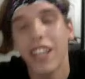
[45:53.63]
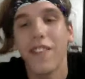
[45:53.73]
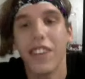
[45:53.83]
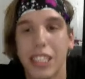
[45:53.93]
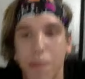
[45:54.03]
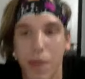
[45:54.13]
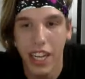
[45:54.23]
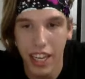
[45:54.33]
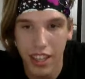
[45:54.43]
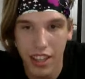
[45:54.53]
loving
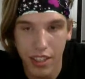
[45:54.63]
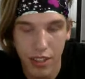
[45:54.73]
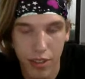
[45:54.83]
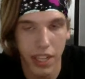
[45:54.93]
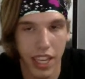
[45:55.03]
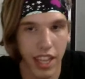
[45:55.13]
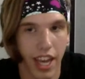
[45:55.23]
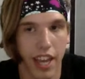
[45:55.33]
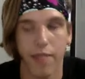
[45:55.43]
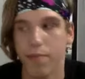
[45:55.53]
spinning the hoop like
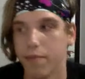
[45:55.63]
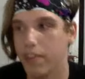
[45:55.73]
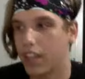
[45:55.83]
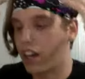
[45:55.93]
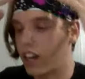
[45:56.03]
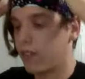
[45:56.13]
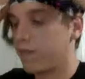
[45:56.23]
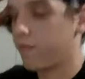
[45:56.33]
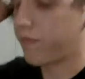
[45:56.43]
that. And